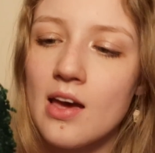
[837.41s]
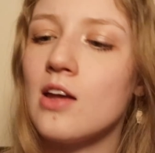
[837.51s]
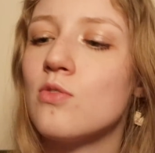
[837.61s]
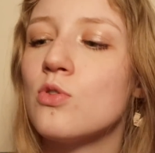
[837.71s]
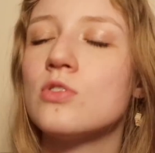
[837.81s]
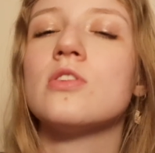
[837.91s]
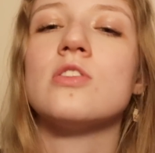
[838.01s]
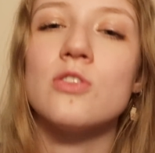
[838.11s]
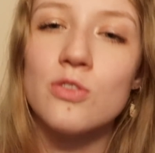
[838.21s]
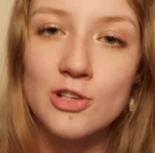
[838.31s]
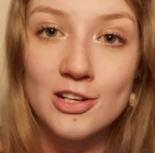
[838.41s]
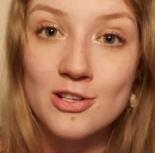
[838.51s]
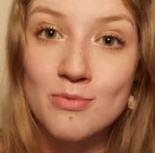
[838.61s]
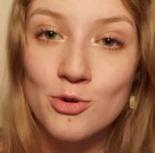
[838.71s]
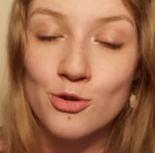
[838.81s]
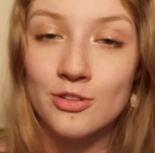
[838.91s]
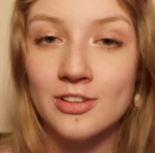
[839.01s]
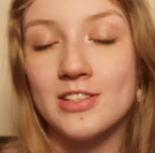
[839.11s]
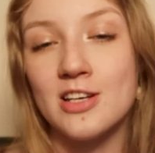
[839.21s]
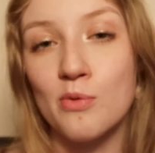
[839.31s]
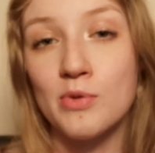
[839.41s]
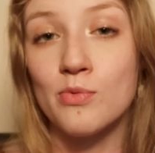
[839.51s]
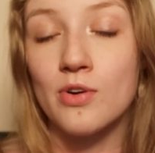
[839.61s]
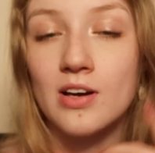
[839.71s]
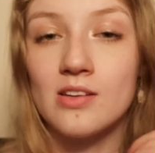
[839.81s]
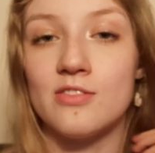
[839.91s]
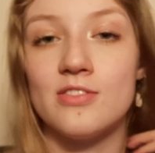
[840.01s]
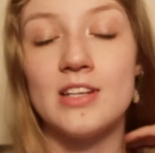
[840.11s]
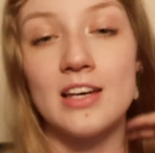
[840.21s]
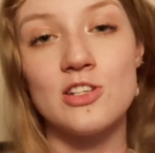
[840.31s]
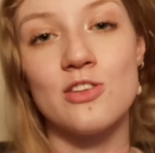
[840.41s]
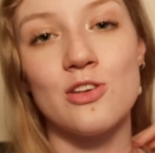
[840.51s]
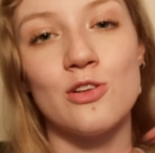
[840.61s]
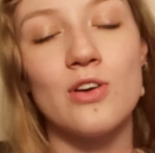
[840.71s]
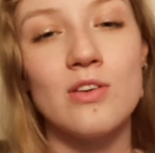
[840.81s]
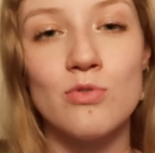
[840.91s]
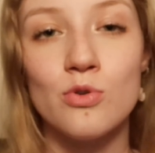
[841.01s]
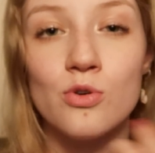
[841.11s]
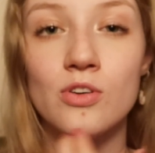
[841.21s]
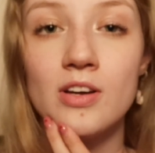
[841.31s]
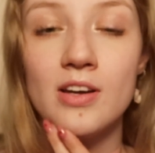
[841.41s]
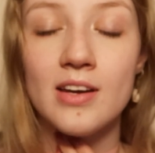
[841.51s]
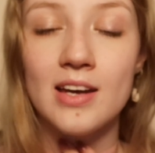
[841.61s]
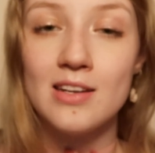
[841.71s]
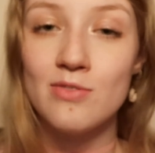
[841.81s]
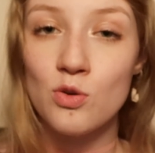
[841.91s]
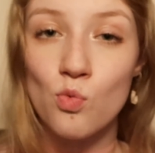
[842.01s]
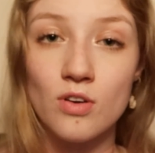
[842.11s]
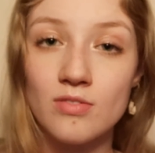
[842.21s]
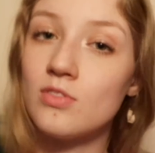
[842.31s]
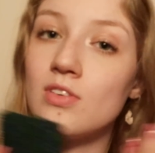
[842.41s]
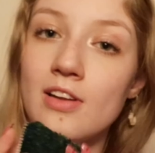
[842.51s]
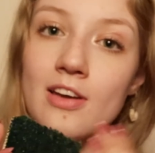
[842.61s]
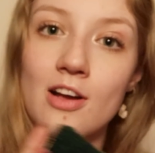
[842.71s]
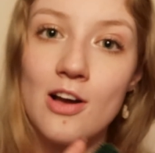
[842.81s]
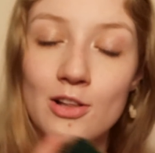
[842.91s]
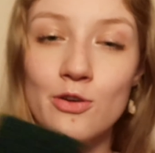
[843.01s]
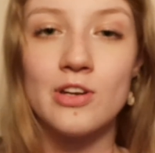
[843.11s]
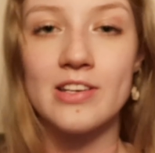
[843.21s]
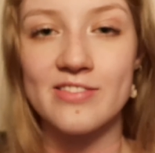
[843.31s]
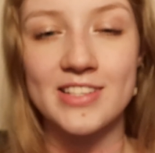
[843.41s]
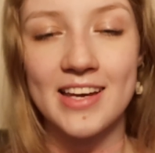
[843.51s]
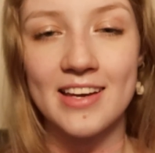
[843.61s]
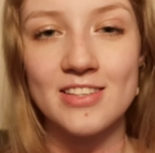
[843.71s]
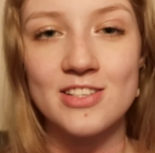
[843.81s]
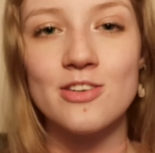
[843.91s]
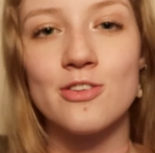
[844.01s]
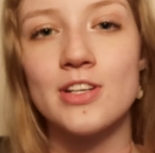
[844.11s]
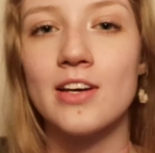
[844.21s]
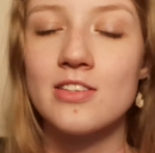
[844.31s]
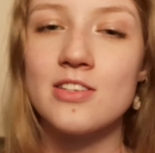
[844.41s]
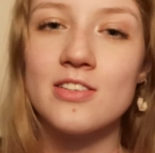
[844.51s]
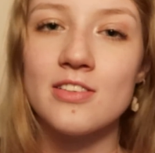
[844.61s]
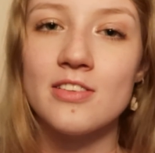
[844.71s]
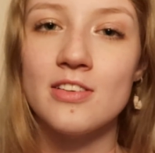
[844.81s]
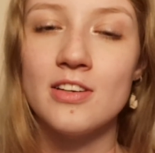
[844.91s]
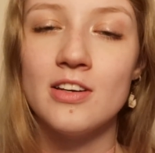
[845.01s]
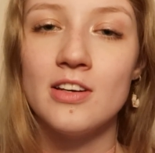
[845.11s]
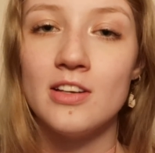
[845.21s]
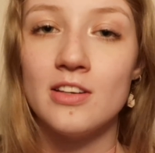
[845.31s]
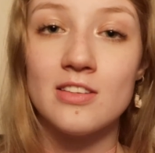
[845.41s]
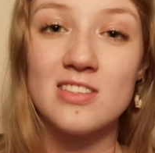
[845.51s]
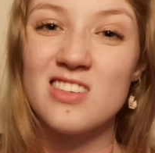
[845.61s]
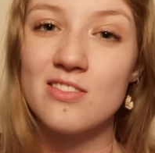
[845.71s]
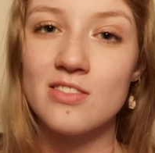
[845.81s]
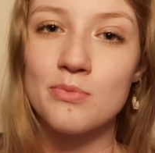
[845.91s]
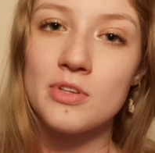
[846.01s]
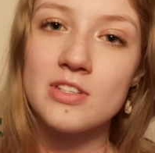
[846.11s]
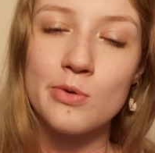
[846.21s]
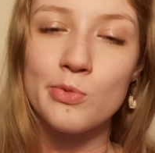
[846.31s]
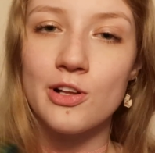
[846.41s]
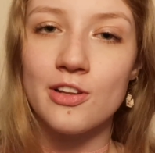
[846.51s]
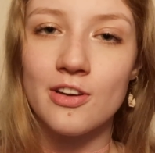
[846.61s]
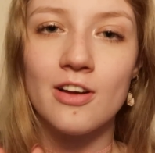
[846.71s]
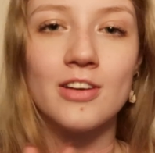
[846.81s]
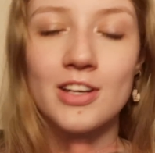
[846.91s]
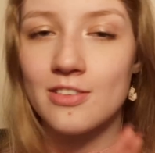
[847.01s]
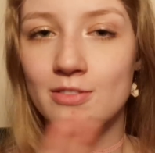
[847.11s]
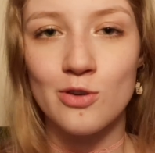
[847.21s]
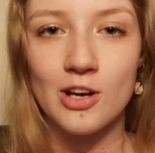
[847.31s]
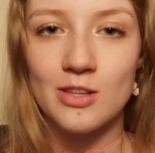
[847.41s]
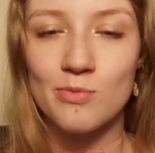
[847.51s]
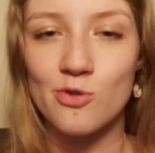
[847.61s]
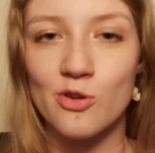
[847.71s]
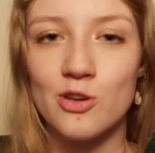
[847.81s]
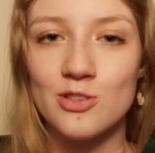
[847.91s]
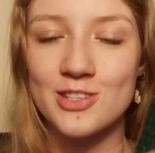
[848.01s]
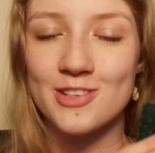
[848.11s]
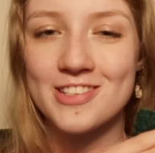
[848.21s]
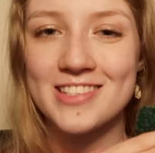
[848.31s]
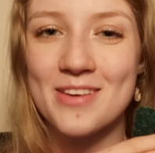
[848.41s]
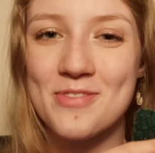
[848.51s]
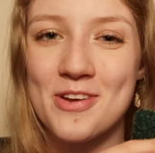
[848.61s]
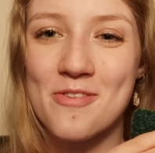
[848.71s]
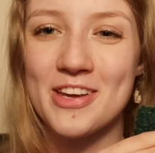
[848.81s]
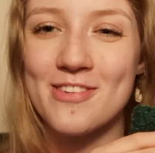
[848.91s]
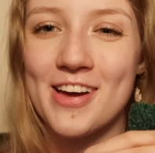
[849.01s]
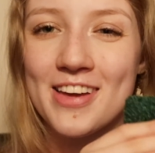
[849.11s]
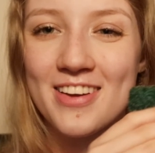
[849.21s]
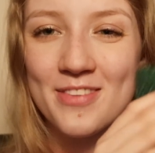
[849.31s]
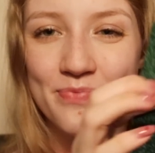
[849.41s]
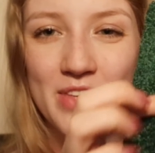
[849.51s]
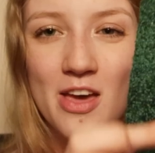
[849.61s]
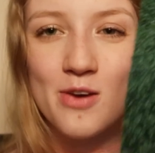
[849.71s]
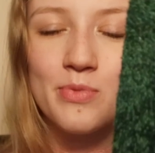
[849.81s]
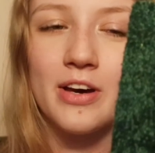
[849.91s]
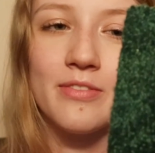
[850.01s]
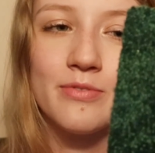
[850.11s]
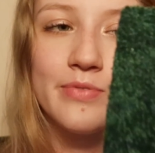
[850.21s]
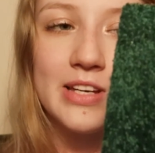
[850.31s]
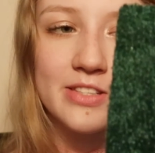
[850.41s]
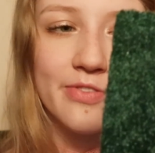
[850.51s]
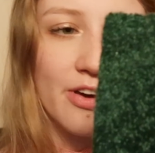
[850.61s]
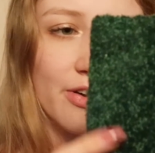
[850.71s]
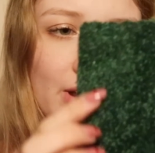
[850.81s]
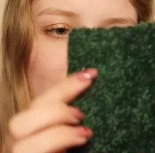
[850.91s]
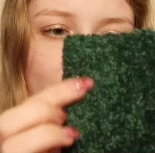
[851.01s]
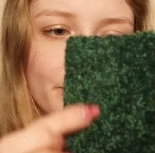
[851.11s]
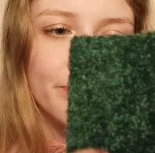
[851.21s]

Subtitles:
And of course you can sort of touch them all and tell me what kind of texture that you're looking for, and if you want like a colour and a different texture, or a texture that's different but the same colour, I can find them for you, so just let me know what you like. But here's Fir Green.